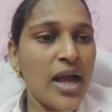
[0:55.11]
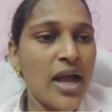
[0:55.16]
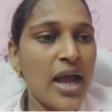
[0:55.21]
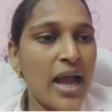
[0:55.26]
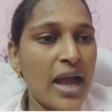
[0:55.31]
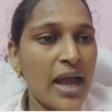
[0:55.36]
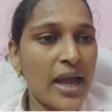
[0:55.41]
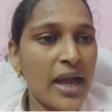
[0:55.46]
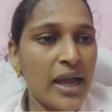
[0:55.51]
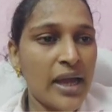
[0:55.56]

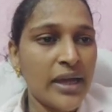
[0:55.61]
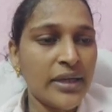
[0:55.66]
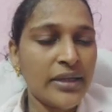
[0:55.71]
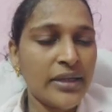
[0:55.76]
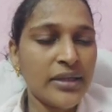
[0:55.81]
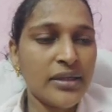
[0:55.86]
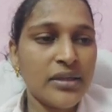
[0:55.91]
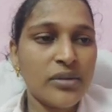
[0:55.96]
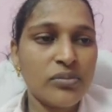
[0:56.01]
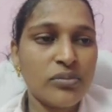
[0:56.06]
and
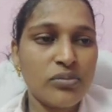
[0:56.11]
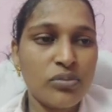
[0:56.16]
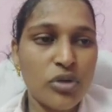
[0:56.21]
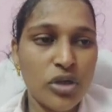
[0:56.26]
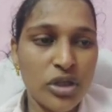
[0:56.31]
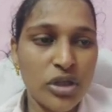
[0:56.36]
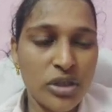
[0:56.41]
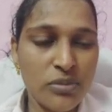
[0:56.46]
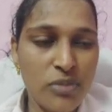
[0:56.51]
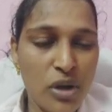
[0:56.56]
what are
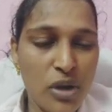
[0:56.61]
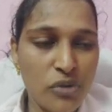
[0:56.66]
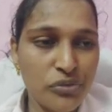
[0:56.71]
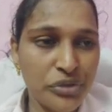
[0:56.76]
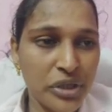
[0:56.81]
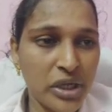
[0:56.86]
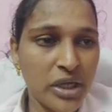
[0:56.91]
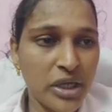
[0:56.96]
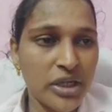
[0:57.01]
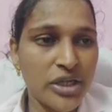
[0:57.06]
the boundary
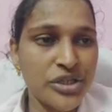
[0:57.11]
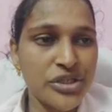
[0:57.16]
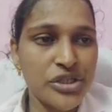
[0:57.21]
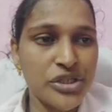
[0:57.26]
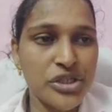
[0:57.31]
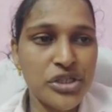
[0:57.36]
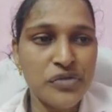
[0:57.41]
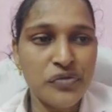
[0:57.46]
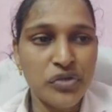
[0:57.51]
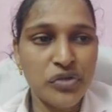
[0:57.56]

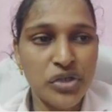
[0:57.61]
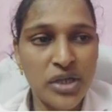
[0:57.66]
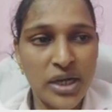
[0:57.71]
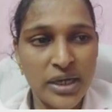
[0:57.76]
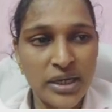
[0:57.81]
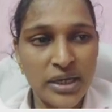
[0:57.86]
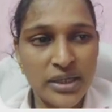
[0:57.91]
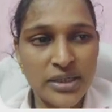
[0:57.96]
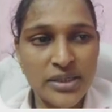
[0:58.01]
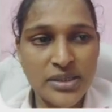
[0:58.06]
conditions for
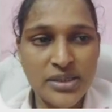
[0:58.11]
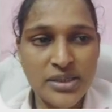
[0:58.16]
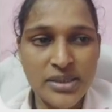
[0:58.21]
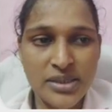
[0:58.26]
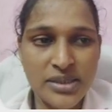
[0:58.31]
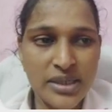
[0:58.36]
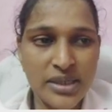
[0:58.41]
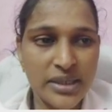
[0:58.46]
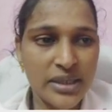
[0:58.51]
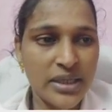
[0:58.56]
conductors and
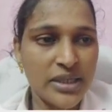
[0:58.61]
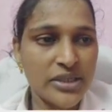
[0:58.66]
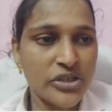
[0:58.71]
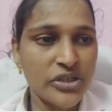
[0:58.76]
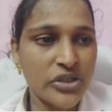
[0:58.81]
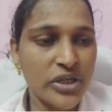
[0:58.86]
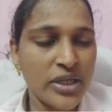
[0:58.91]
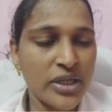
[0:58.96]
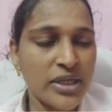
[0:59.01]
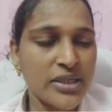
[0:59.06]

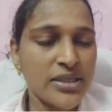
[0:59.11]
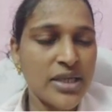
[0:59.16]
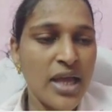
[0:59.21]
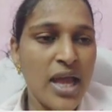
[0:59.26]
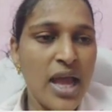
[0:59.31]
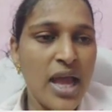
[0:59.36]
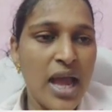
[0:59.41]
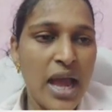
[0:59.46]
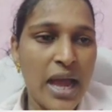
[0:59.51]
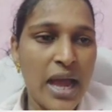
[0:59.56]
dielectrics,
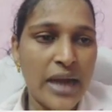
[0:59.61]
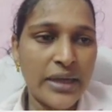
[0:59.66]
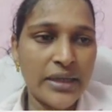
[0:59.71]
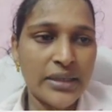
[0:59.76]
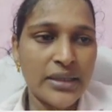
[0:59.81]
and at